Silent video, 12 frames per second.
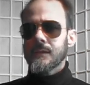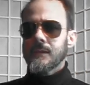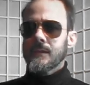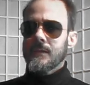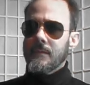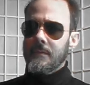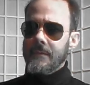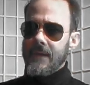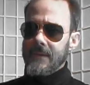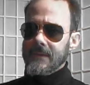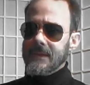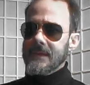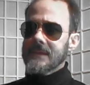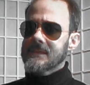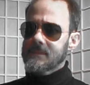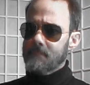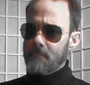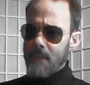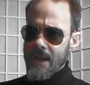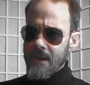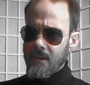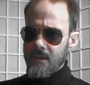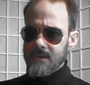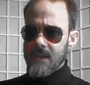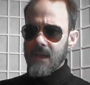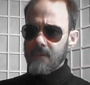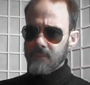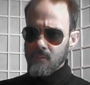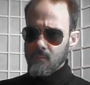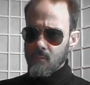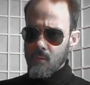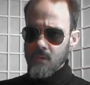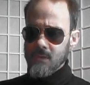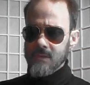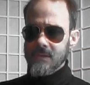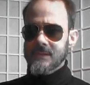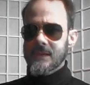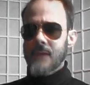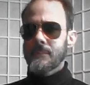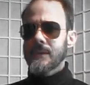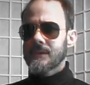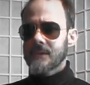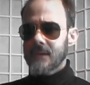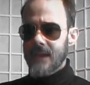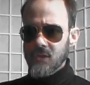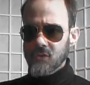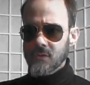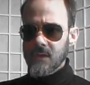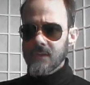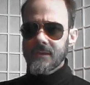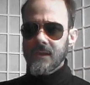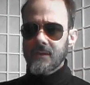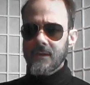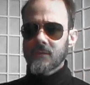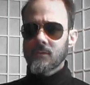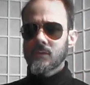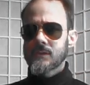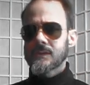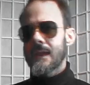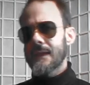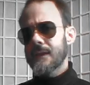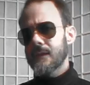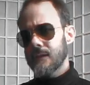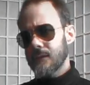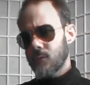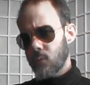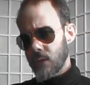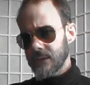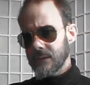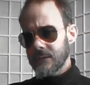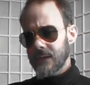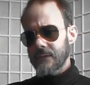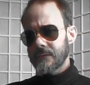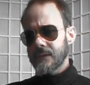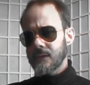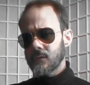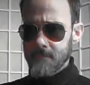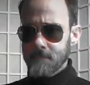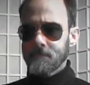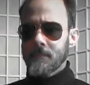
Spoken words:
that inspired afterwards some international directors like Quentin Tarantino.